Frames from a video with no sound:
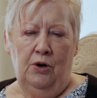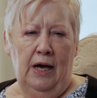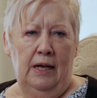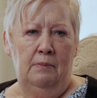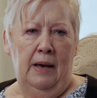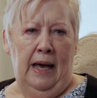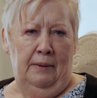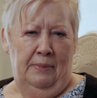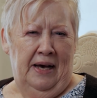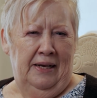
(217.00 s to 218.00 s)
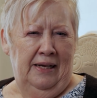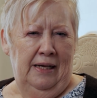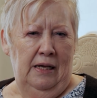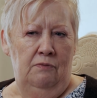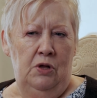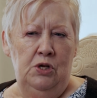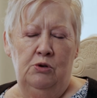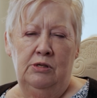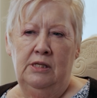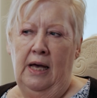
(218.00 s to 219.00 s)
kind of mad about it. And then you're
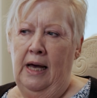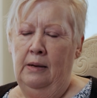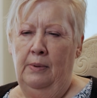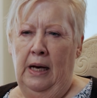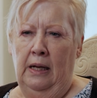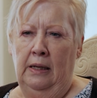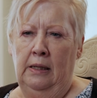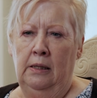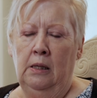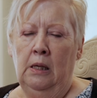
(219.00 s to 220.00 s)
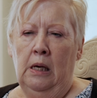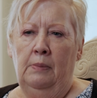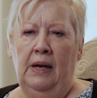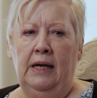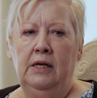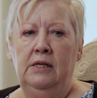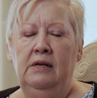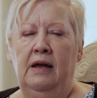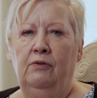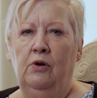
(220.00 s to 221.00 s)
sad about it. But I could
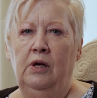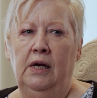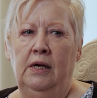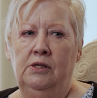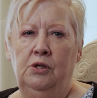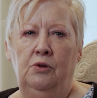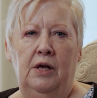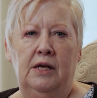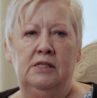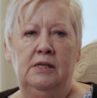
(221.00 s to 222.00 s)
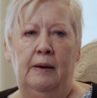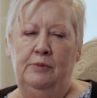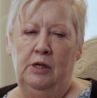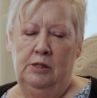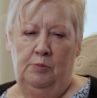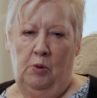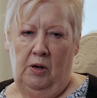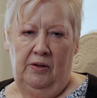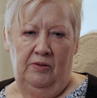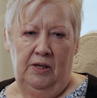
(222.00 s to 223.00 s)
never get to the acceptance
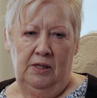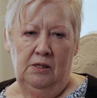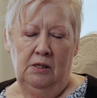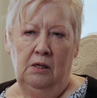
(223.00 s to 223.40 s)
part of it.